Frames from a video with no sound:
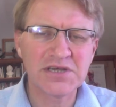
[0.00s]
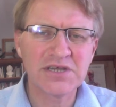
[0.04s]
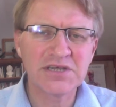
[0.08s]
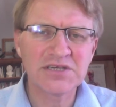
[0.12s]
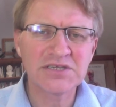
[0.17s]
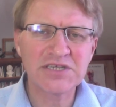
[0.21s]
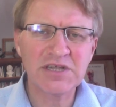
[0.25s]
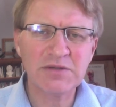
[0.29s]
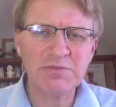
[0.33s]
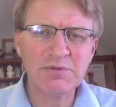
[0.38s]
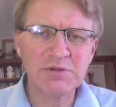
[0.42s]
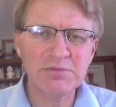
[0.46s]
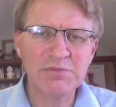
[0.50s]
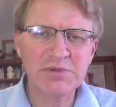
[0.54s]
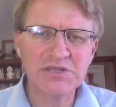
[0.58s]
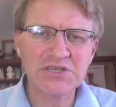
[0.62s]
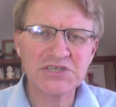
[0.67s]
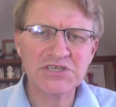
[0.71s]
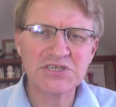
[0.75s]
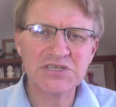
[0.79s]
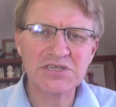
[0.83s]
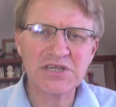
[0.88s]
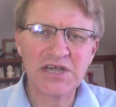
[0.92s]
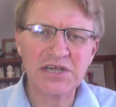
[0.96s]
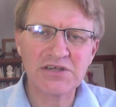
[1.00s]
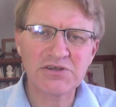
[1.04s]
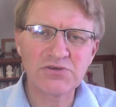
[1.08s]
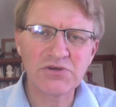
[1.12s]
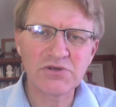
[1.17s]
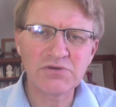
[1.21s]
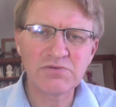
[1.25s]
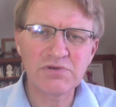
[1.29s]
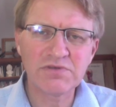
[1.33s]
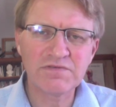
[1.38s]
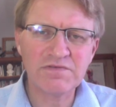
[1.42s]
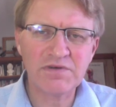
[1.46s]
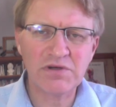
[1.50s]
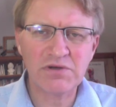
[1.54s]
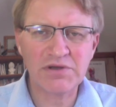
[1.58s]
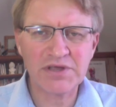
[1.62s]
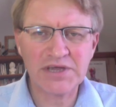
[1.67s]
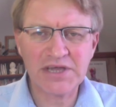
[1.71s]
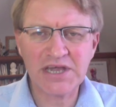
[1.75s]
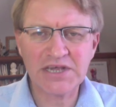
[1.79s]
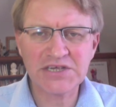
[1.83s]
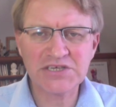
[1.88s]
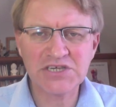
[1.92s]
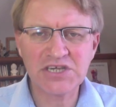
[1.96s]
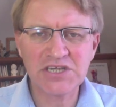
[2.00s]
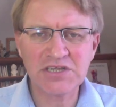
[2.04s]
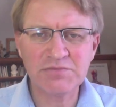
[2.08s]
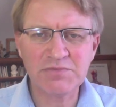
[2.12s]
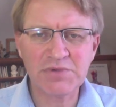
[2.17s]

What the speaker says: Supplements are good with folic acid,